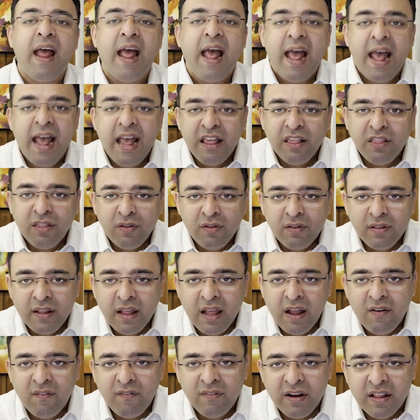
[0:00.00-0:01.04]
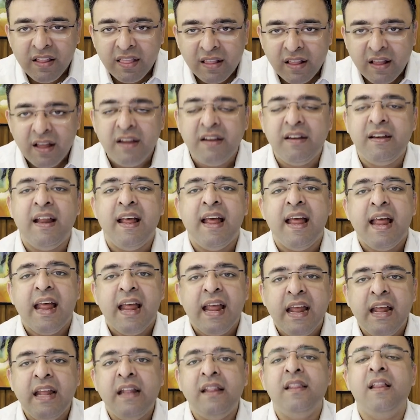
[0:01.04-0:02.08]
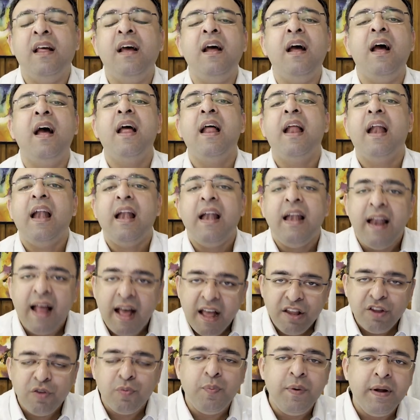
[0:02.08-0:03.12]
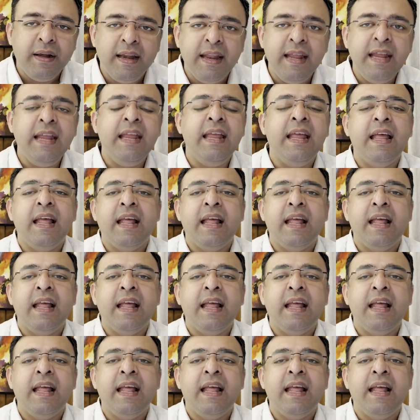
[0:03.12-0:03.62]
as they have discussed in the last meeting,